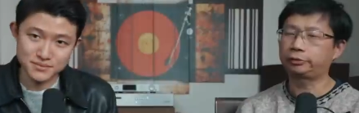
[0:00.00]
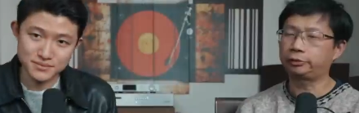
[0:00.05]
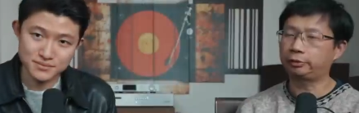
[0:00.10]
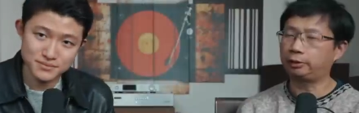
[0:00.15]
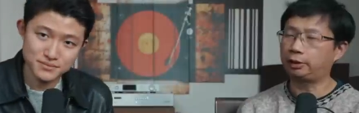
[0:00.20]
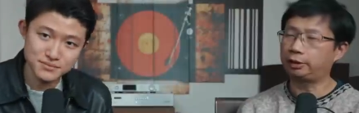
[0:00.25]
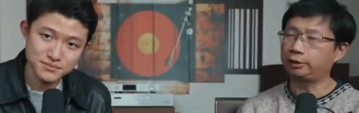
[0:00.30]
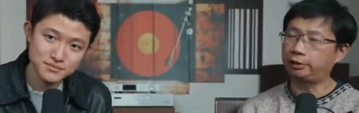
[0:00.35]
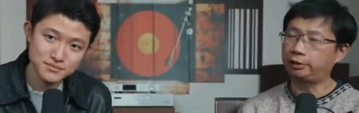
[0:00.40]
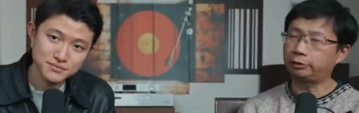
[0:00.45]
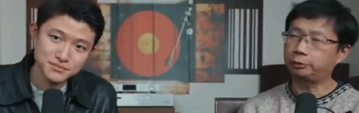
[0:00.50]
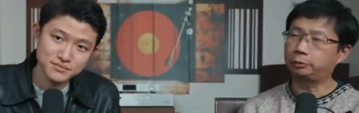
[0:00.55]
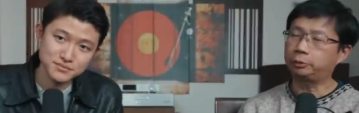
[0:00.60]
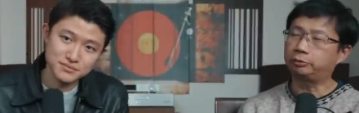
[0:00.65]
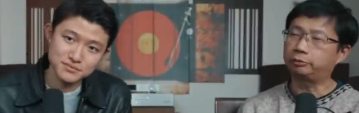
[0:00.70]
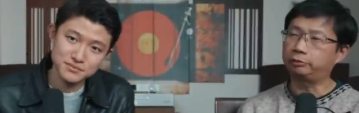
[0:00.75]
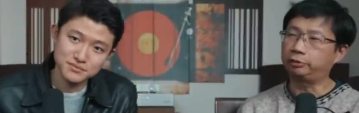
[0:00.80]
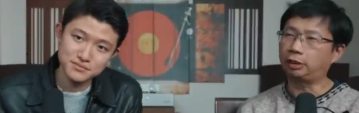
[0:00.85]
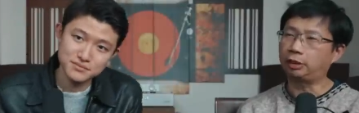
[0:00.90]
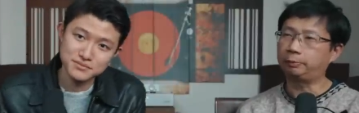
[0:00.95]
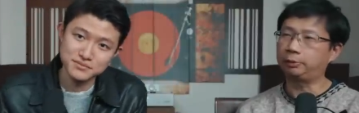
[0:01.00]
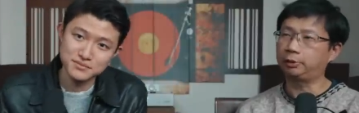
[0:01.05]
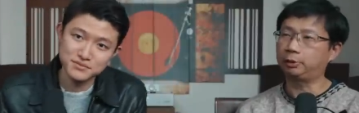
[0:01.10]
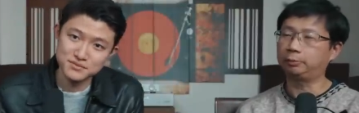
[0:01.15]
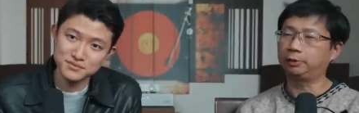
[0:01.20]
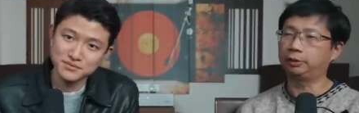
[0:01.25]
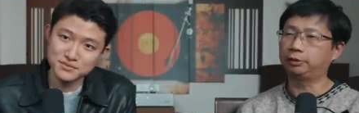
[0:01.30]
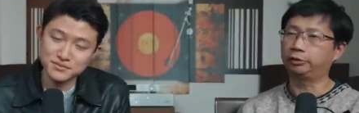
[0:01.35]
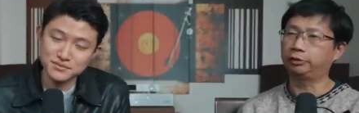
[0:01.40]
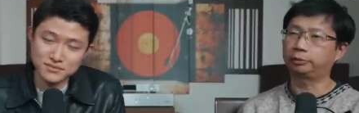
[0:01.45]
Speaker 1: so I guess we'll wrap
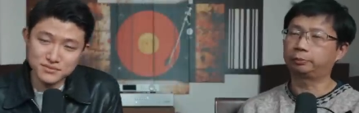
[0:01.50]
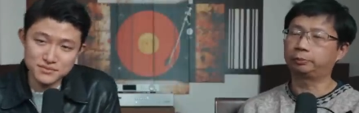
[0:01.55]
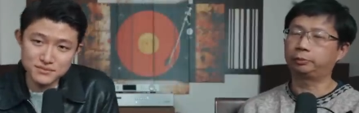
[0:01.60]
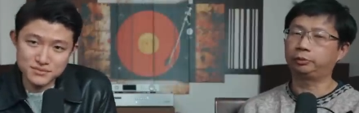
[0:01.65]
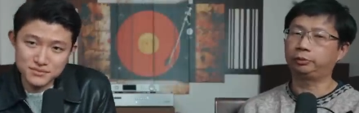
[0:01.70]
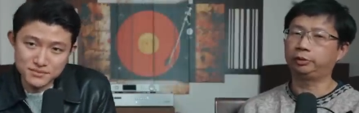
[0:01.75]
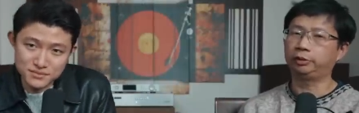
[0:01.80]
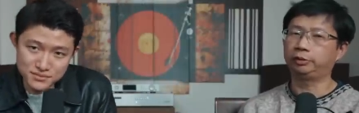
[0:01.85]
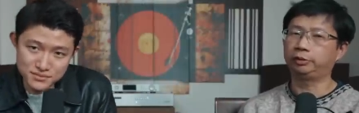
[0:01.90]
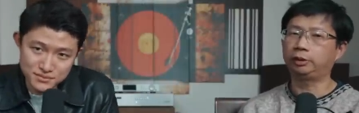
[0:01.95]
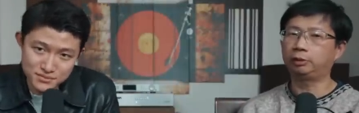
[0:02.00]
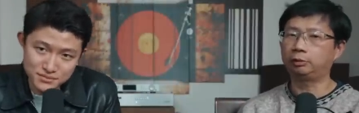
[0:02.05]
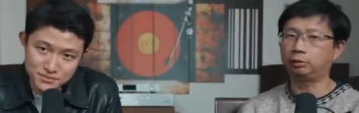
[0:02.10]
it up at this point.